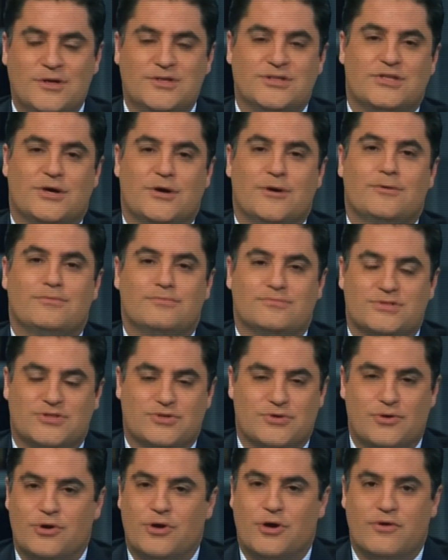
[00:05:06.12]
also
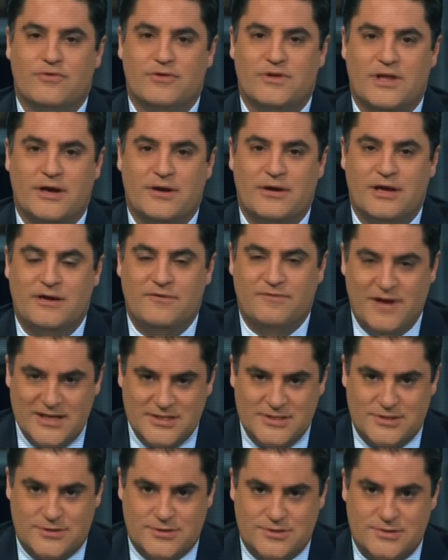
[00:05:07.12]
screwing over their
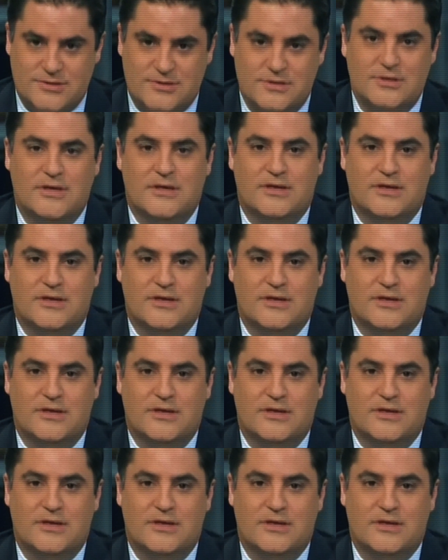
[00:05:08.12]
investors.